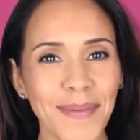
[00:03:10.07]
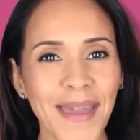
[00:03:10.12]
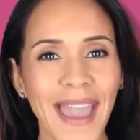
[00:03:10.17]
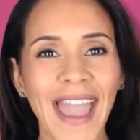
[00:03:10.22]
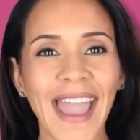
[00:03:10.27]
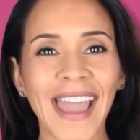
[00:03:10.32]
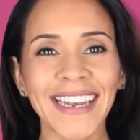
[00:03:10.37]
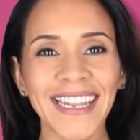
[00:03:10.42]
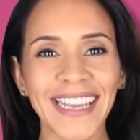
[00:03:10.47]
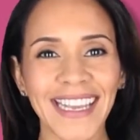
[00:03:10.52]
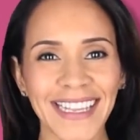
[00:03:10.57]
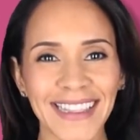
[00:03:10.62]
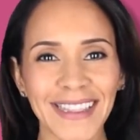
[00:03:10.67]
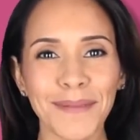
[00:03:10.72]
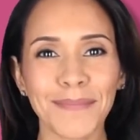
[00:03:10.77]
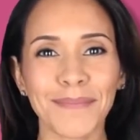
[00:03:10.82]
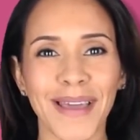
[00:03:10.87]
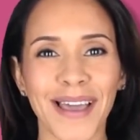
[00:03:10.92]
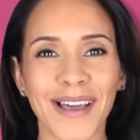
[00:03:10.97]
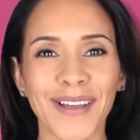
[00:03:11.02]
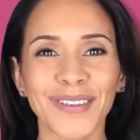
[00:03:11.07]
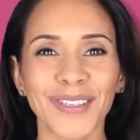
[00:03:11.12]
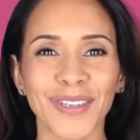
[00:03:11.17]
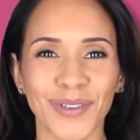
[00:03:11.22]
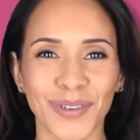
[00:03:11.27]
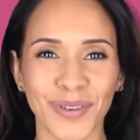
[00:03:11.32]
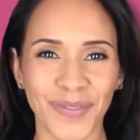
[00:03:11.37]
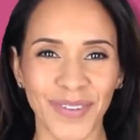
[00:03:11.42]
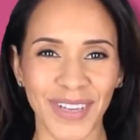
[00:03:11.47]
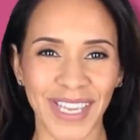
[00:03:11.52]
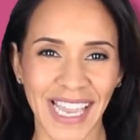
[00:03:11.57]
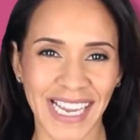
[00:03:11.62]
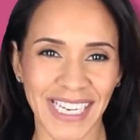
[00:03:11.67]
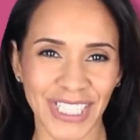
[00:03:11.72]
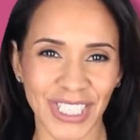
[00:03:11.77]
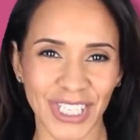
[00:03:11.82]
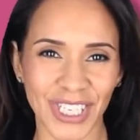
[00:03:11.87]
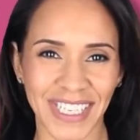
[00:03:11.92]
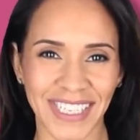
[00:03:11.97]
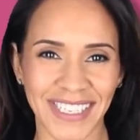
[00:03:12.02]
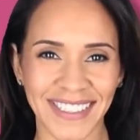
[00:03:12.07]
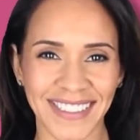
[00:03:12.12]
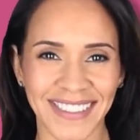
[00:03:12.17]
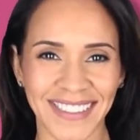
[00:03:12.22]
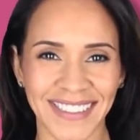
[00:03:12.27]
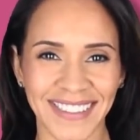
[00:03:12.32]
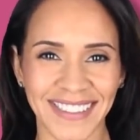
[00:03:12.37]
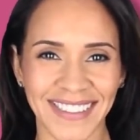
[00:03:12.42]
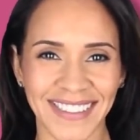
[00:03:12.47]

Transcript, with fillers: and hit the bell notification.